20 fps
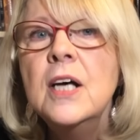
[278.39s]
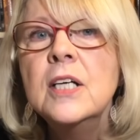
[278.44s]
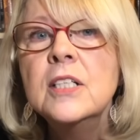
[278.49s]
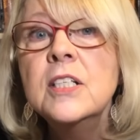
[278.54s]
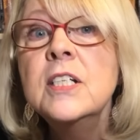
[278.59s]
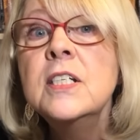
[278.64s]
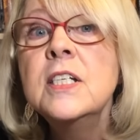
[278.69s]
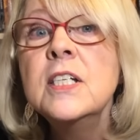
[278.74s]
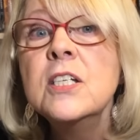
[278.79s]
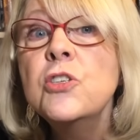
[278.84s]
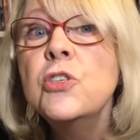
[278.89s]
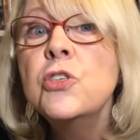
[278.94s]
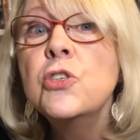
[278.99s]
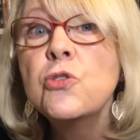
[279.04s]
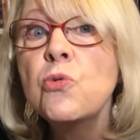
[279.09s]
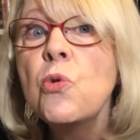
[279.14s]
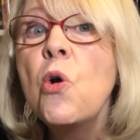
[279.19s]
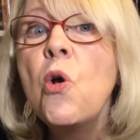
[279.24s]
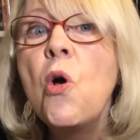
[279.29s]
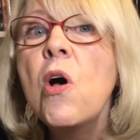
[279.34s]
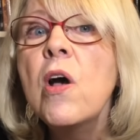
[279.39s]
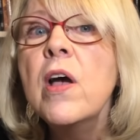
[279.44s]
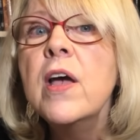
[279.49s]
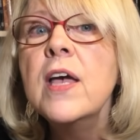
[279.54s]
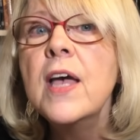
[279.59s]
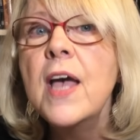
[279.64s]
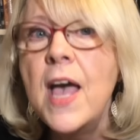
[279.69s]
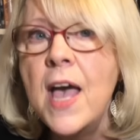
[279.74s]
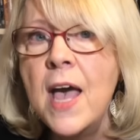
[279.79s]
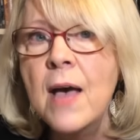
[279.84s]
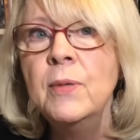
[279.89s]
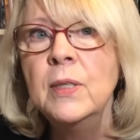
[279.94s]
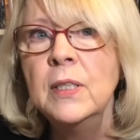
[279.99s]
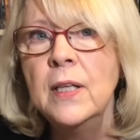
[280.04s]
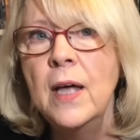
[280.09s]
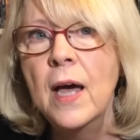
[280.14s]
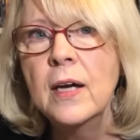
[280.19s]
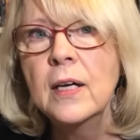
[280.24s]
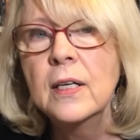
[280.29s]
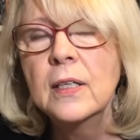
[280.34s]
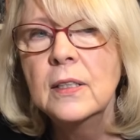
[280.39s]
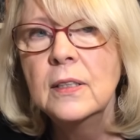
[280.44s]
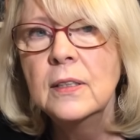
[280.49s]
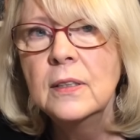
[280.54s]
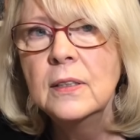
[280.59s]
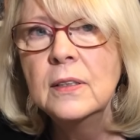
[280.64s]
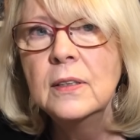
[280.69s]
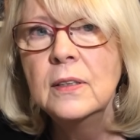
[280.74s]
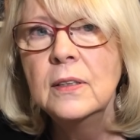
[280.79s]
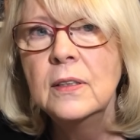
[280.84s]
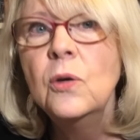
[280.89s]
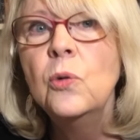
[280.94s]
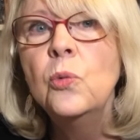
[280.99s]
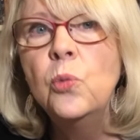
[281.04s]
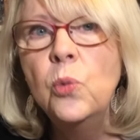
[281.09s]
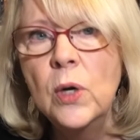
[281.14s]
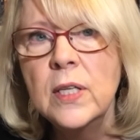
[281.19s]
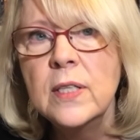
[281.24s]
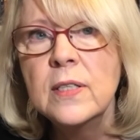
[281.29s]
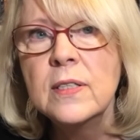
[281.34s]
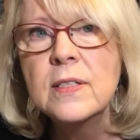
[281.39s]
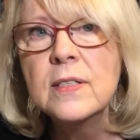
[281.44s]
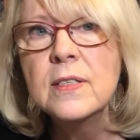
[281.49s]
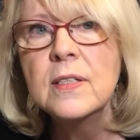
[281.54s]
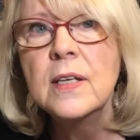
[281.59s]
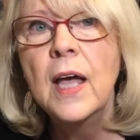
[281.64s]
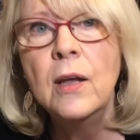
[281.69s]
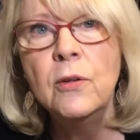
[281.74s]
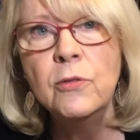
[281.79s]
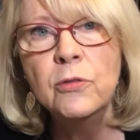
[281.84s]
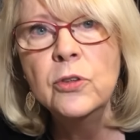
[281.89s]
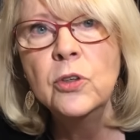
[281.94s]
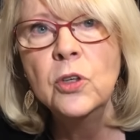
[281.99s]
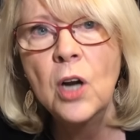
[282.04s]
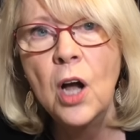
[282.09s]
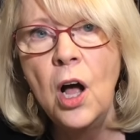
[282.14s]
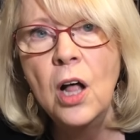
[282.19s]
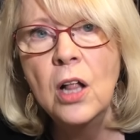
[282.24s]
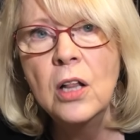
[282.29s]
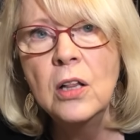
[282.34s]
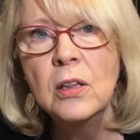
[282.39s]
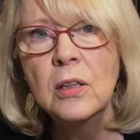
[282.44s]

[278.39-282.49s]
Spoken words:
to destroy Amalek once and for all.